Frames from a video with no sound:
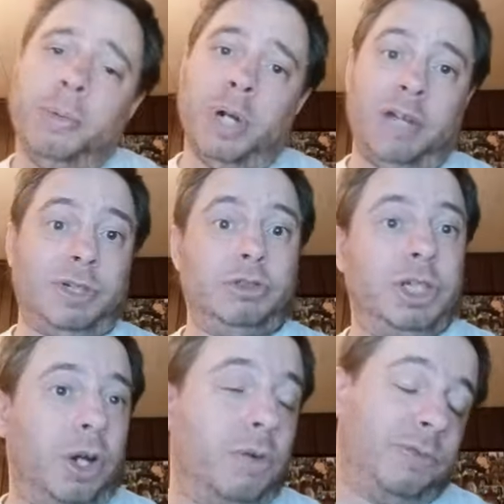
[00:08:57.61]
We'll have a
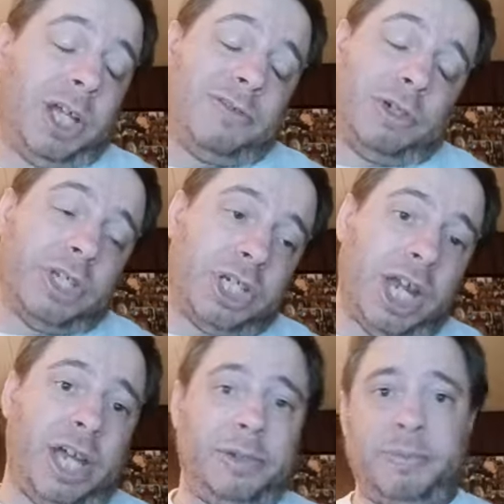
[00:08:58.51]
great hopefully have a great
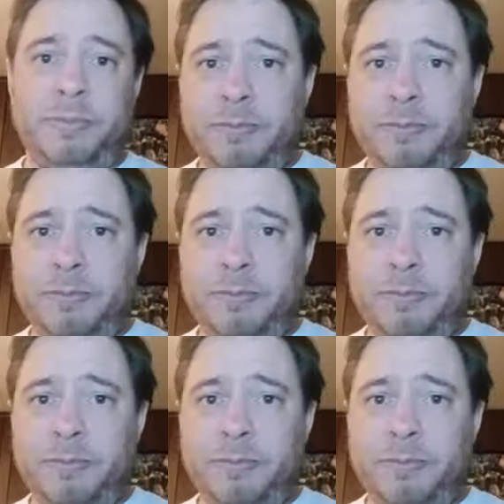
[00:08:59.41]
chat.